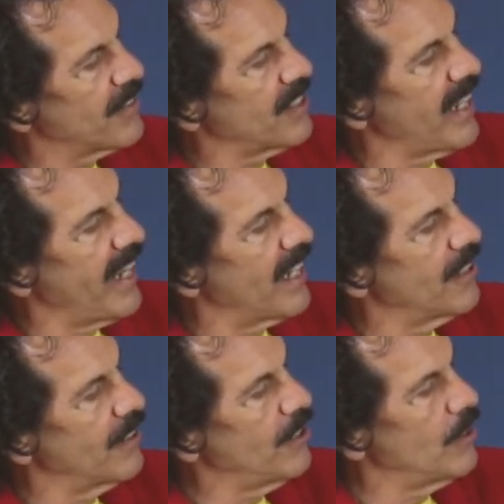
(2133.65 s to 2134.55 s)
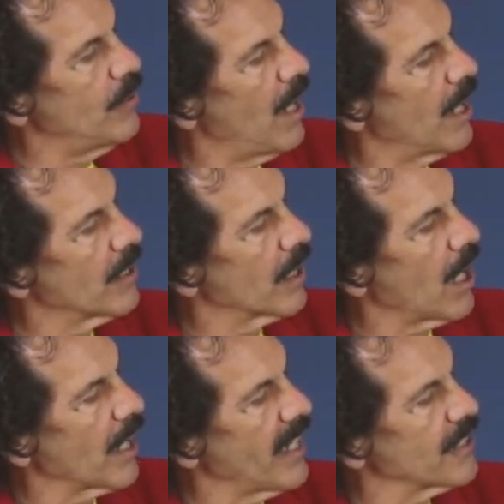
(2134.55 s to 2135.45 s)
See, they handed you a
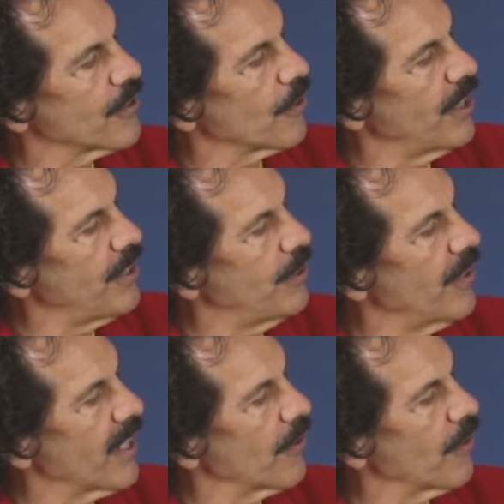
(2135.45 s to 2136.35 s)
card that has 32 there.